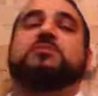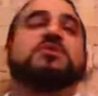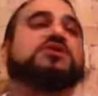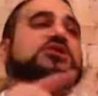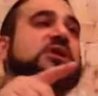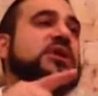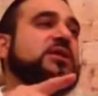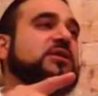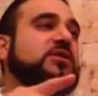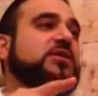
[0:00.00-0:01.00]
the
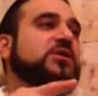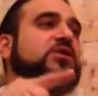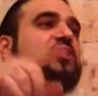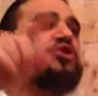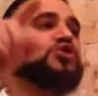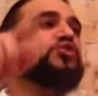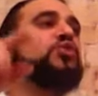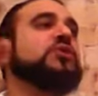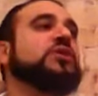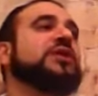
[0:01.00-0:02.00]
machine
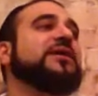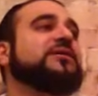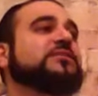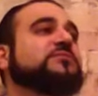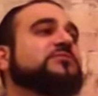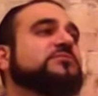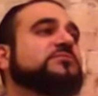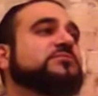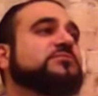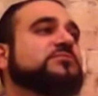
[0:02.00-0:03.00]
drew the letter.
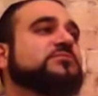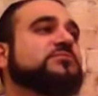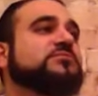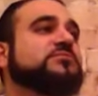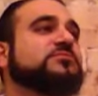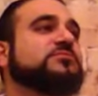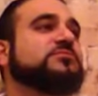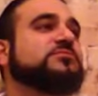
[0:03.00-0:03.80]
Really?